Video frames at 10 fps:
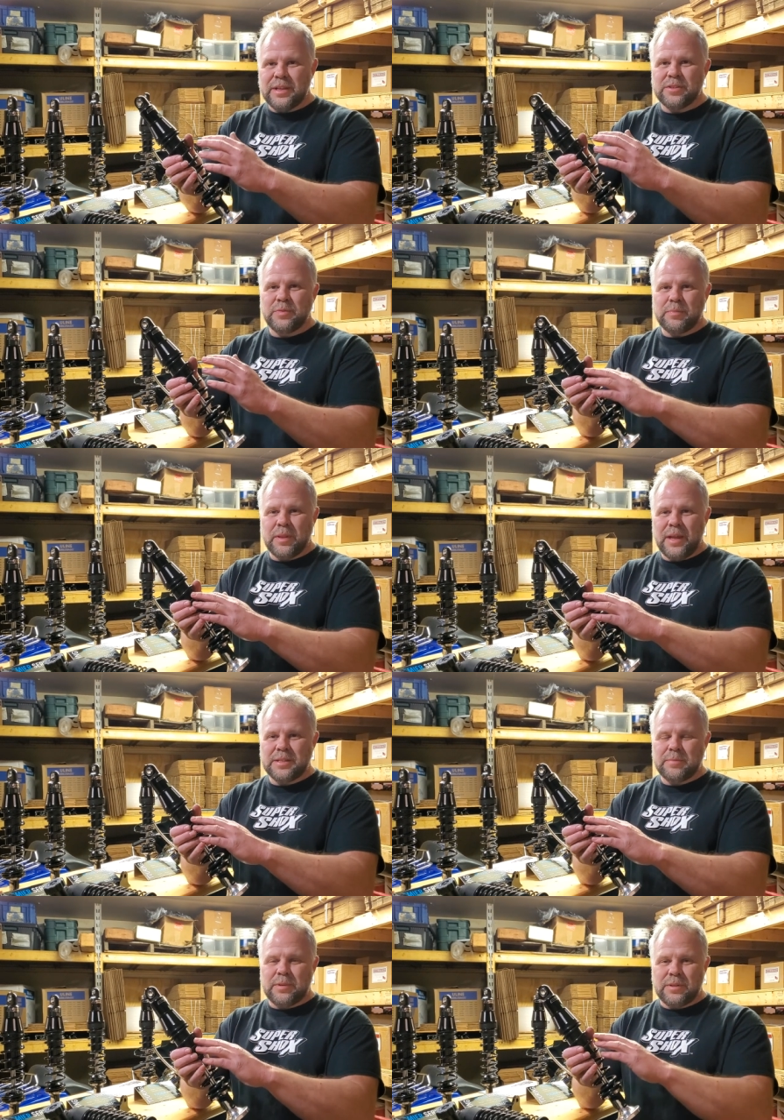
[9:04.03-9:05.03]
is
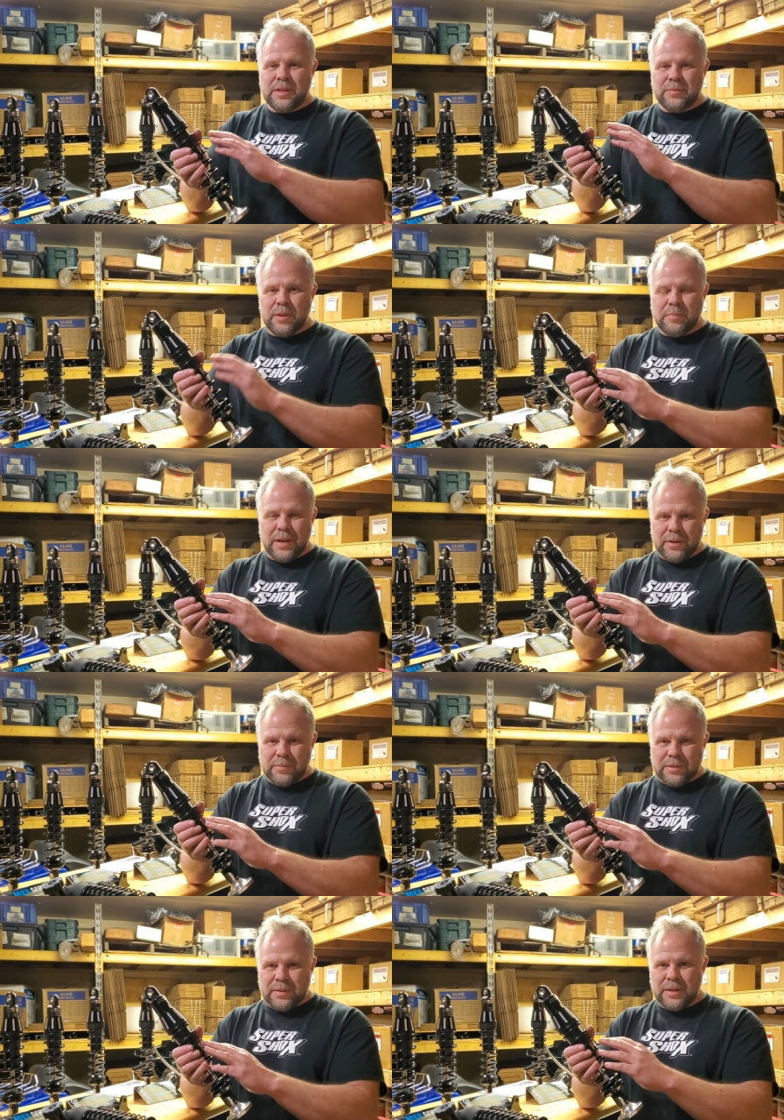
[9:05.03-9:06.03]
replaceable and
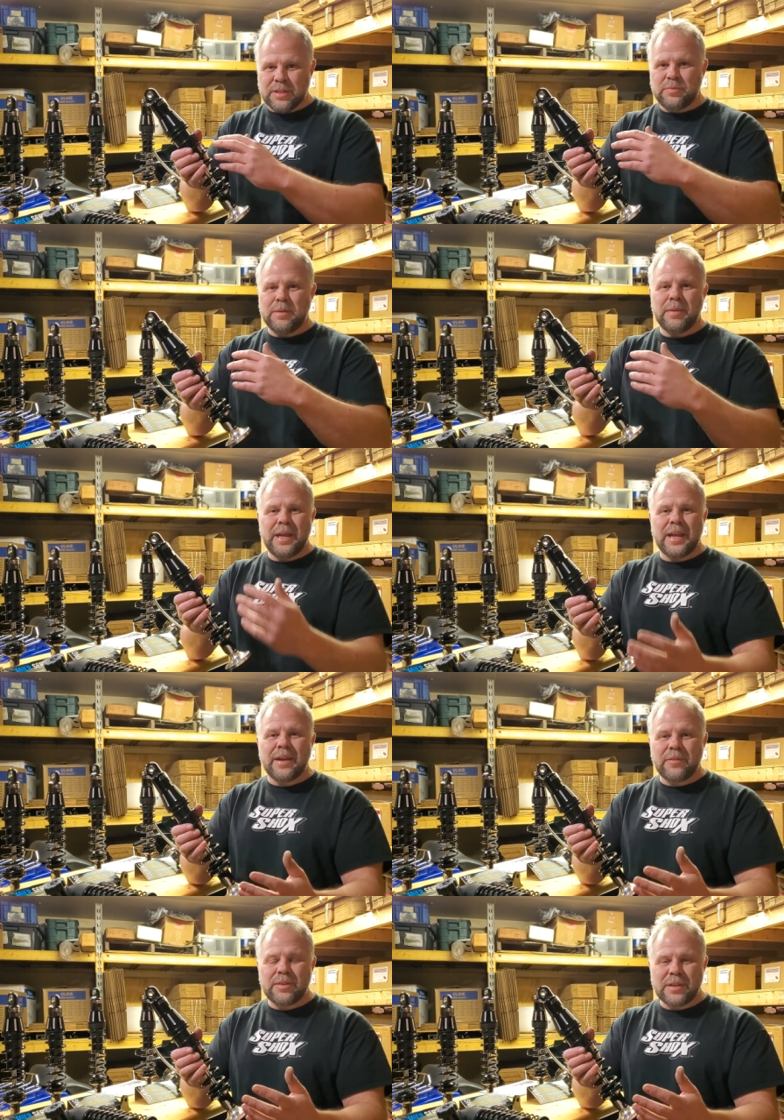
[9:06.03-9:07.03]
repairable because we make
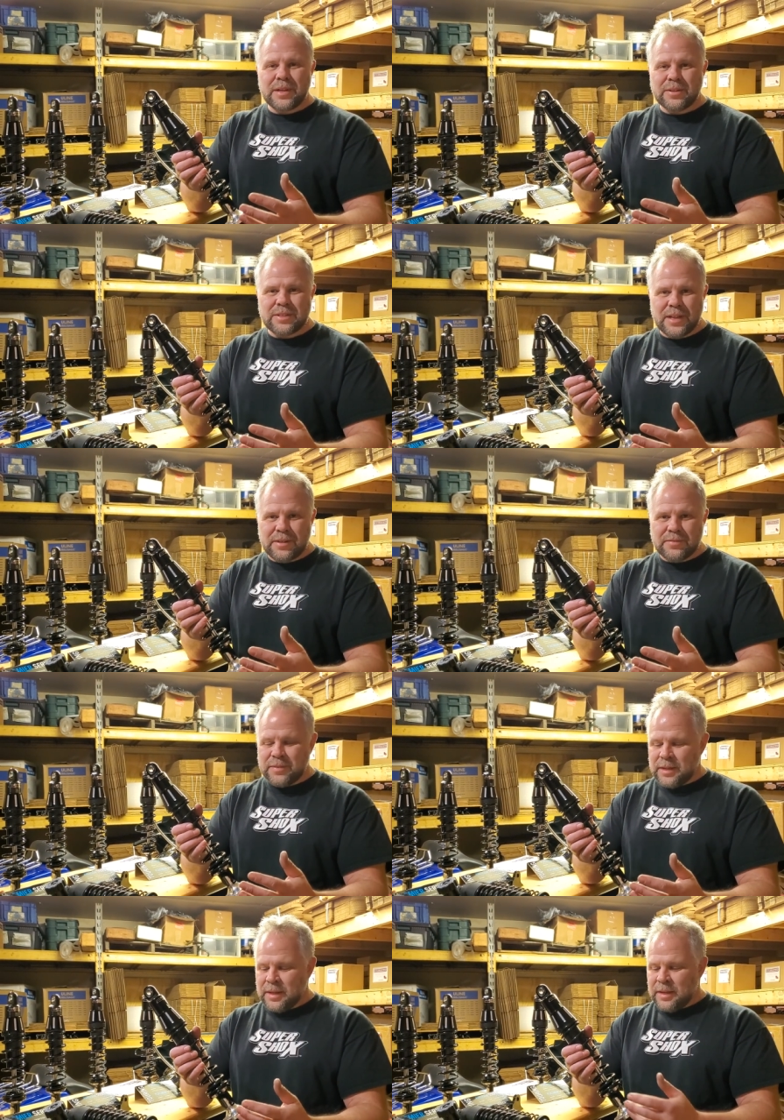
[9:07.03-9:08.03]
everything ourselves.
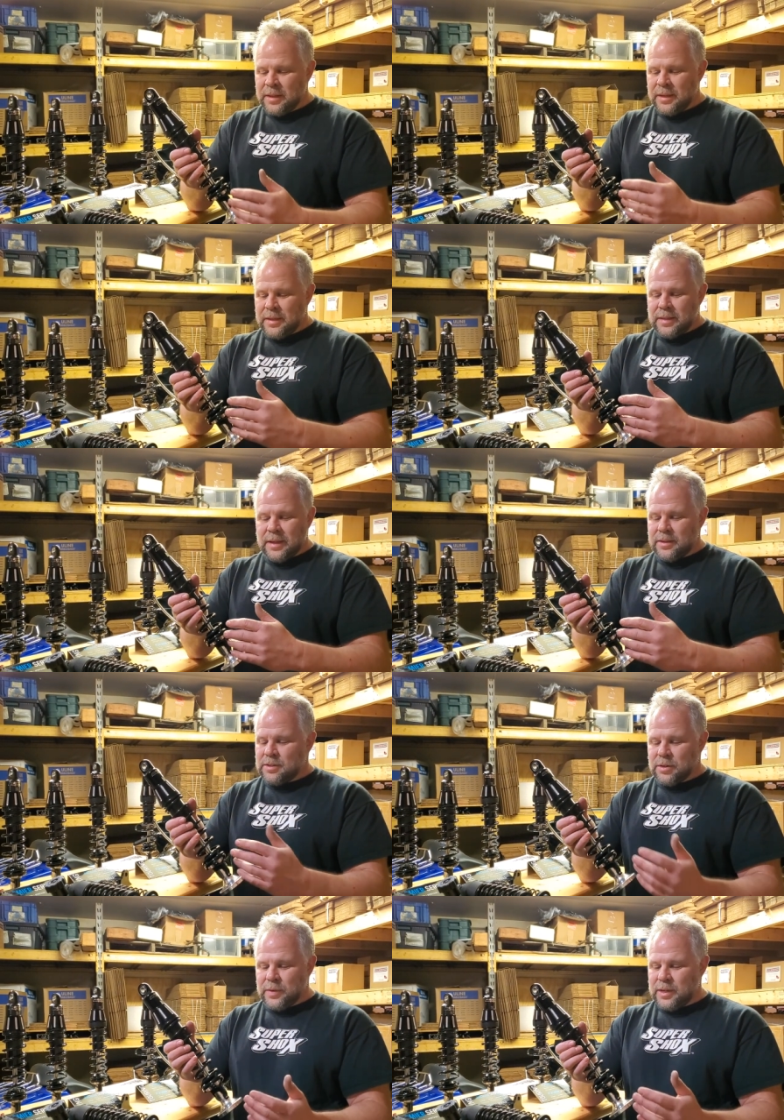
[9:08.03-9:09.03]

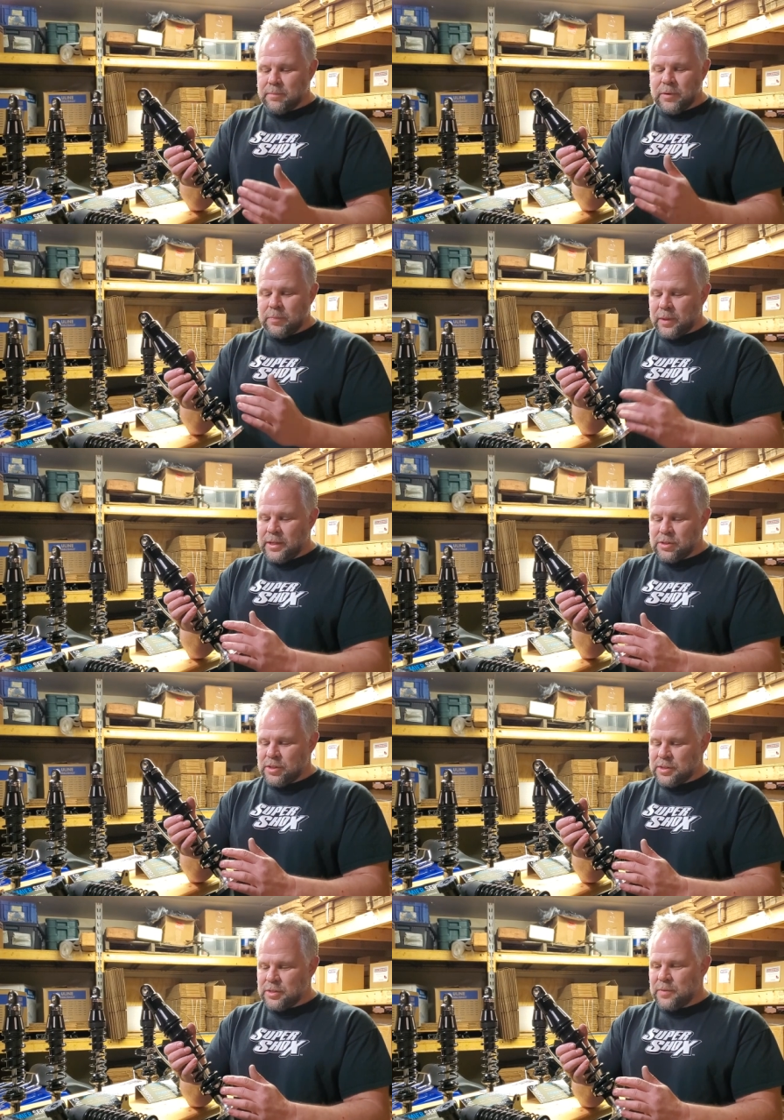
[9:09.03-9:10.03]
So we can replace
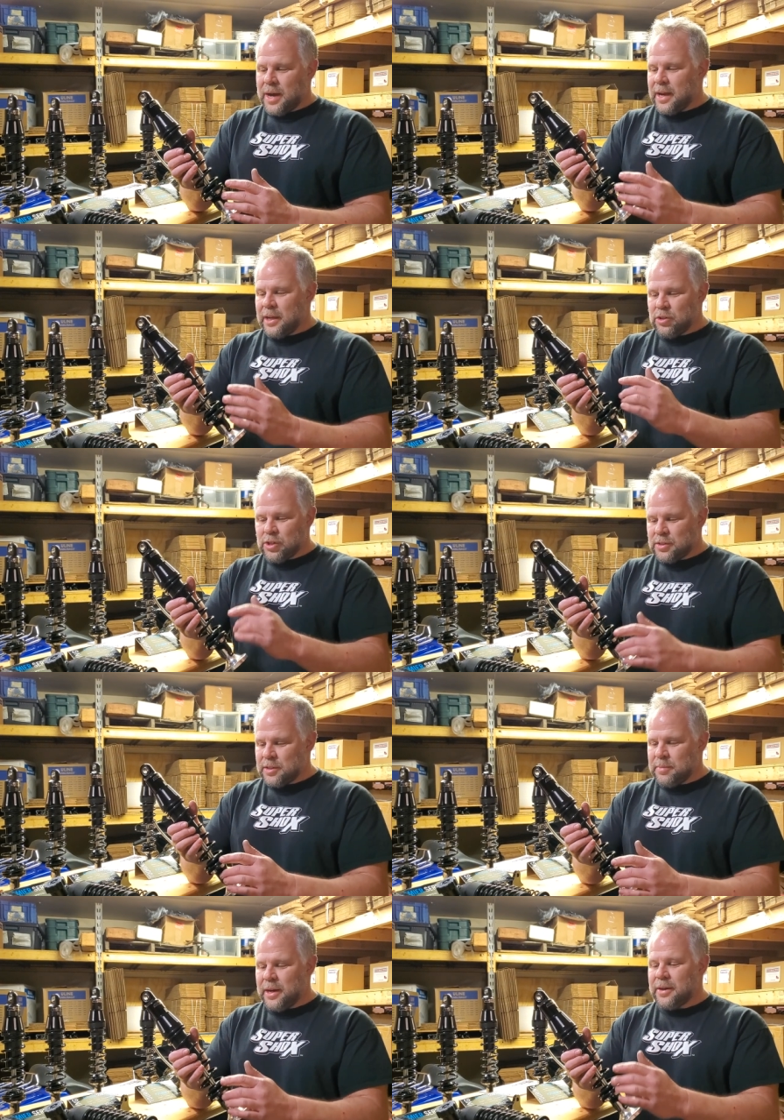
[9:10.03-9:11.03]
just a rod on, just a
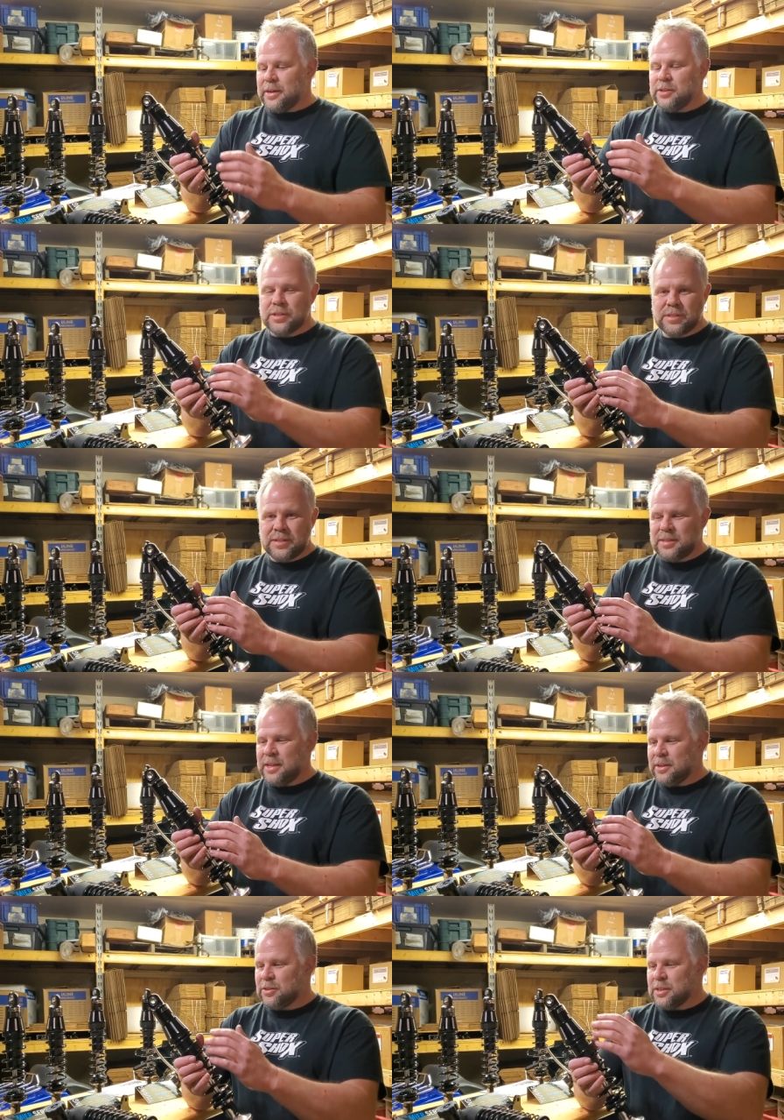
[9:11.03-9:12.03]
bearing, just a
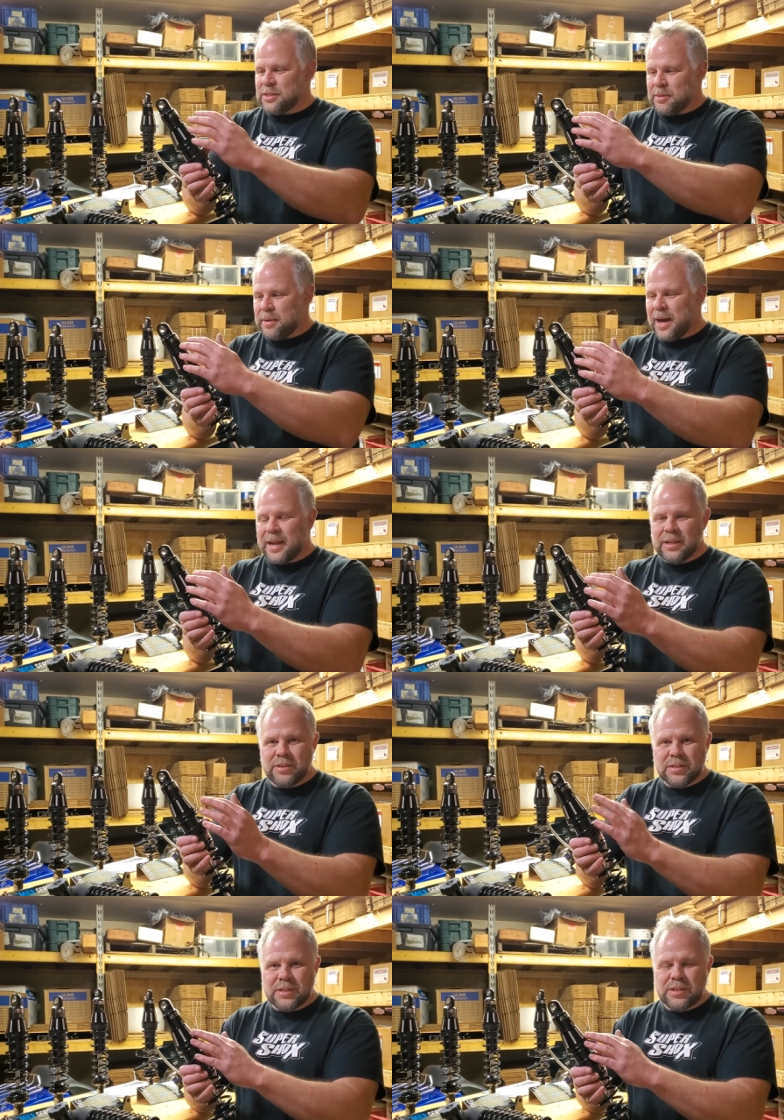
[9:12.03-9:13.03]
seal, just a body,
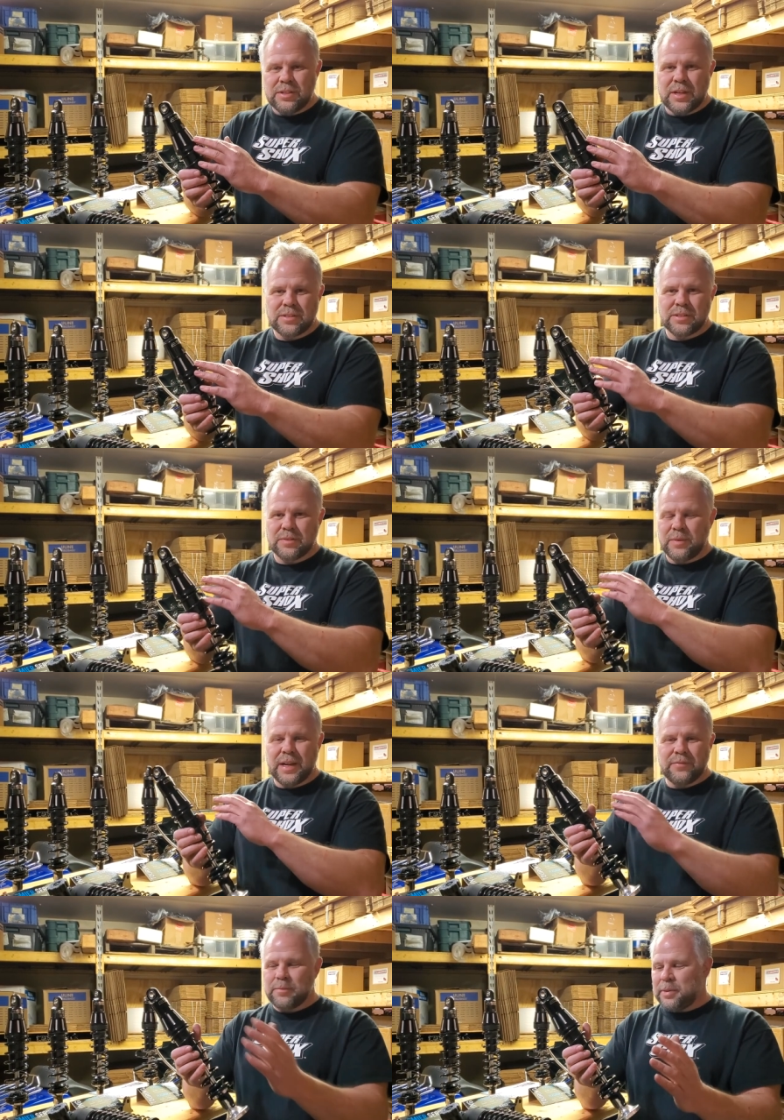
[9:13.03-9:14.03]
just an adjuster,
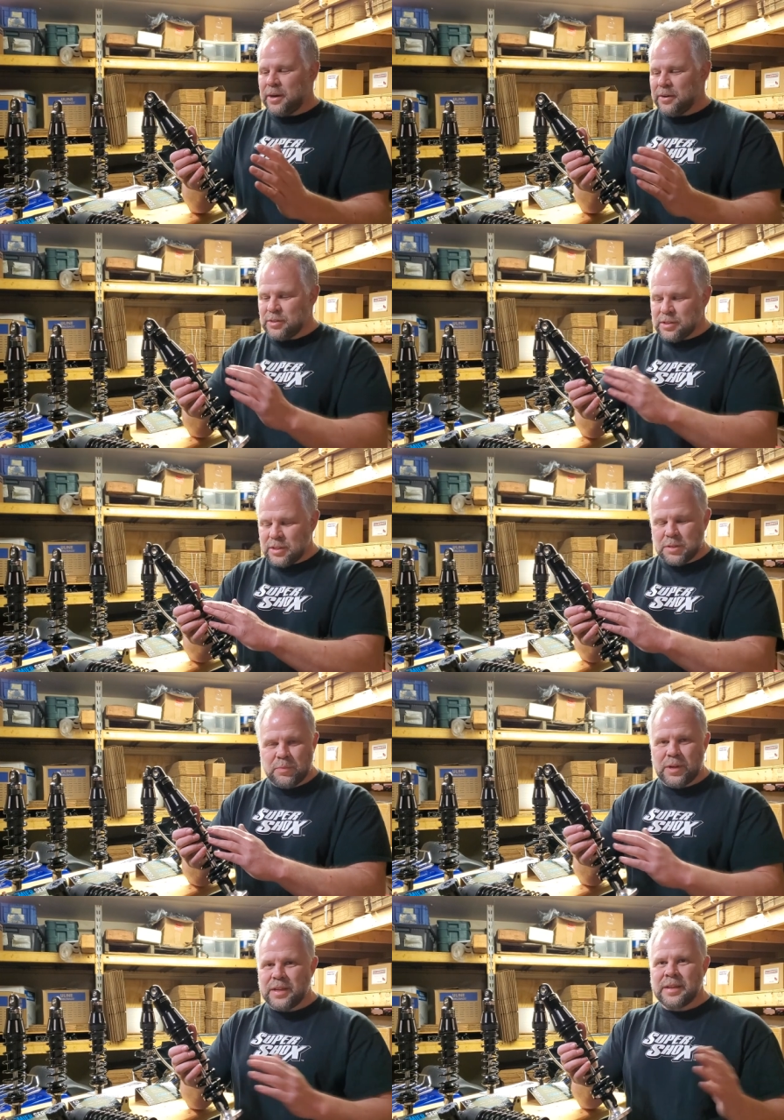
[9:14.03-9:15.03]
whatever part, just a
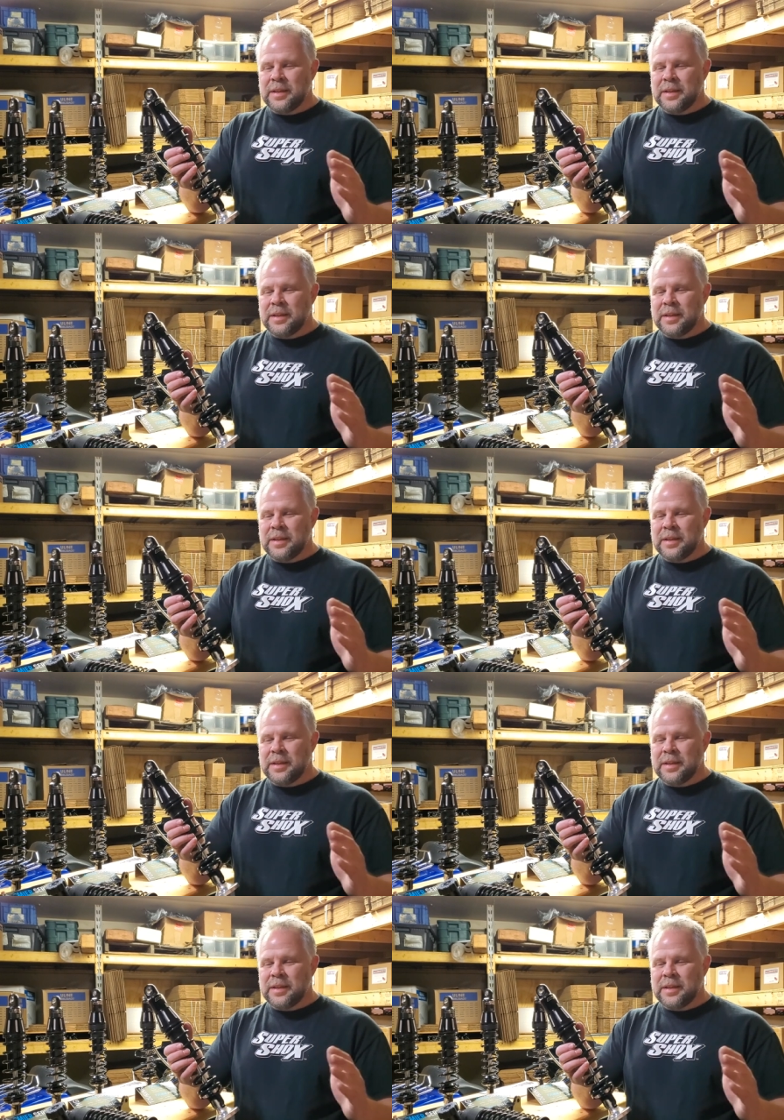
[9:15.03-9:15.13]
spring.